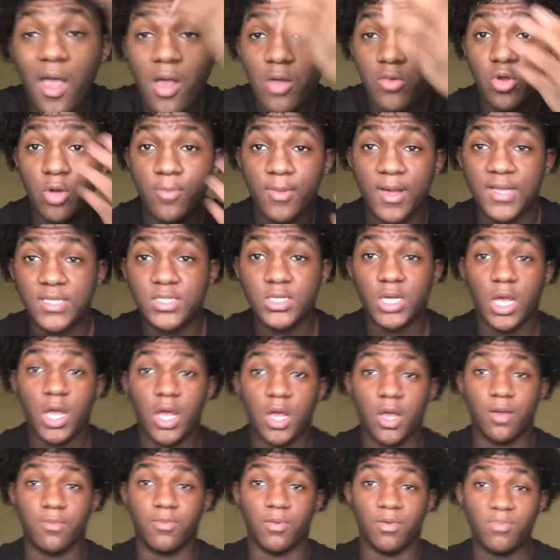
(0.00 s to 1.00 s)
don't know about
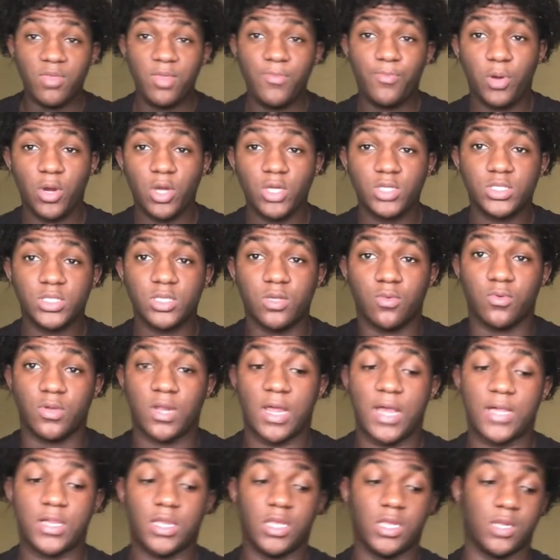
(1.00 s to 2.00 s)
y'all, but me personally, when
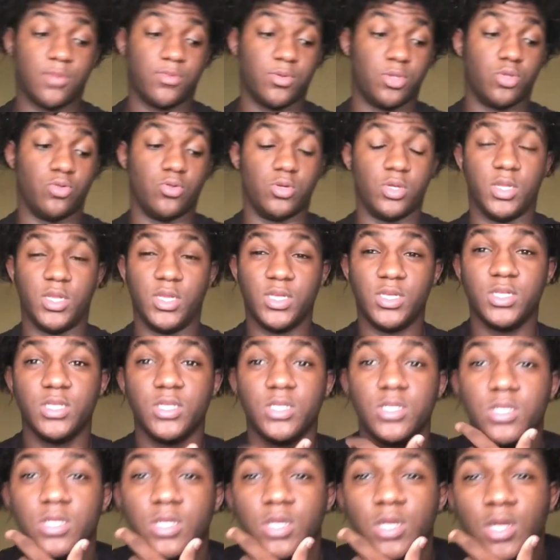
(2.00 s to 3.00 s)
I clean up and do the
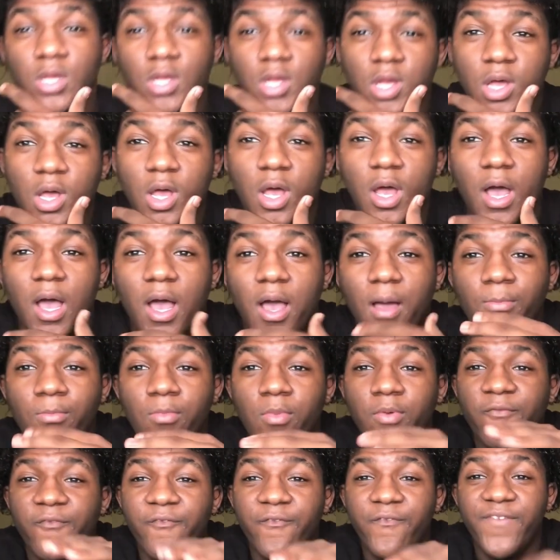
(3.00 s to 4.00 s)
dishes, I'm
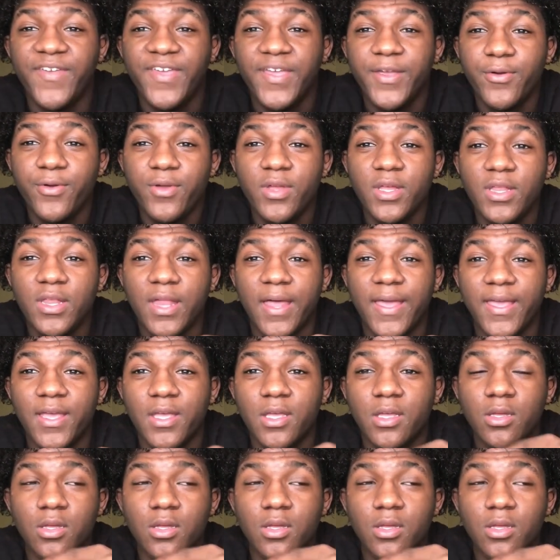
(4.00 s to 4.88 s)
very like